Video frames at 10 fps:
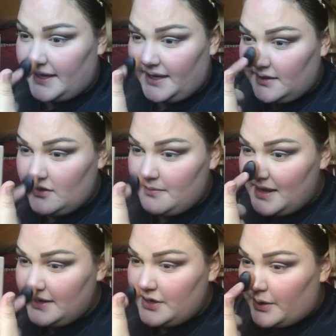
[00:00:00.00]
And on
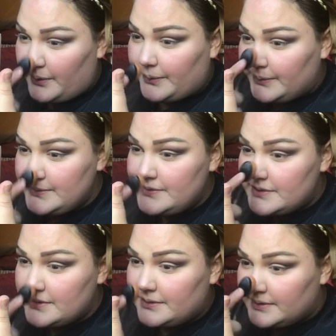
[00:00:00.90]
my
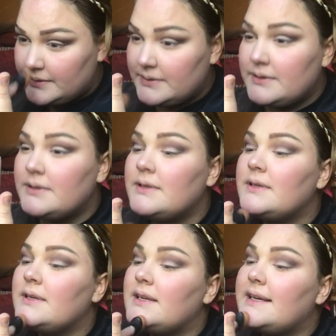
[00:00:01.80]
nose.
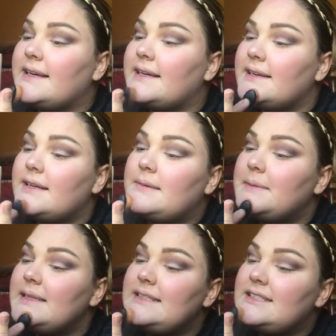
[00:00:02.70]
And on
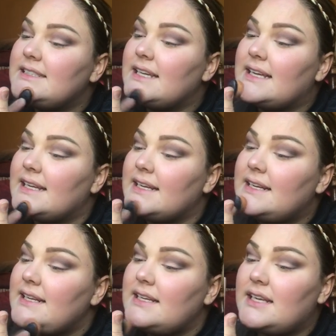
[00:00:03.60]
my
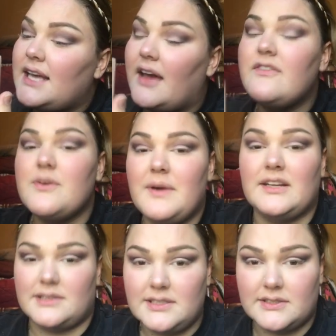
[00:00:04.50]
chin.
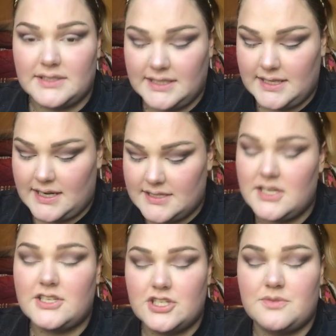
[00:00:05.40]
Everywhere, literally, that I
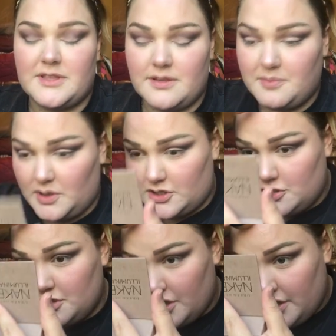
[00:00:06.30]
touched with the
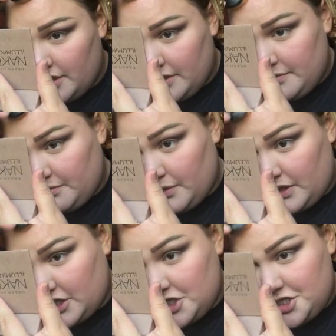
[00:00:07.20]
blush
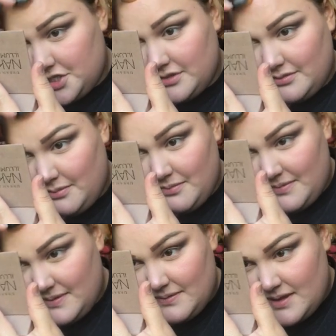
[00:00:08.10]
brush.
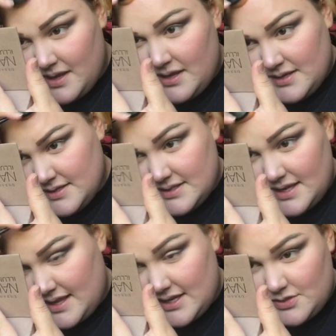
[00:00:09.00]

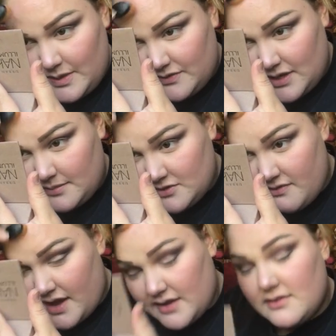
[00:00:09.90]
Say that 12 times
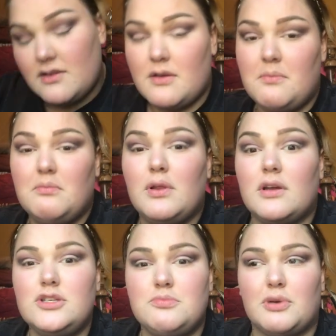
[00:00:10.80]
fast.
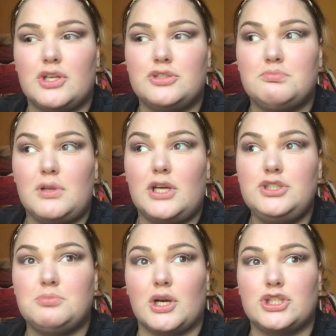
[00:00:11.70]
Blush, brush,
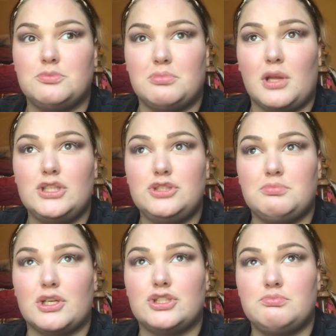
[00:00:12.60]
blush, brush, blush,
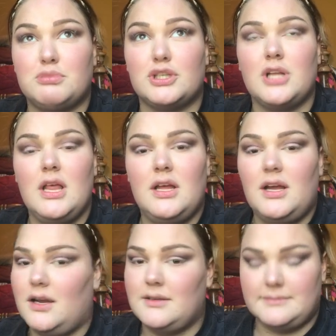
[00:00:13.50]
brush, brush.
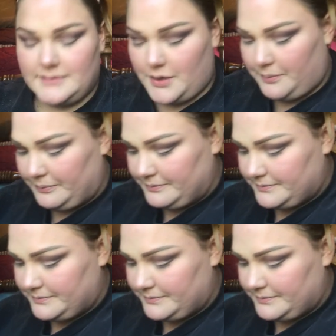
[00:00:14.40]
No.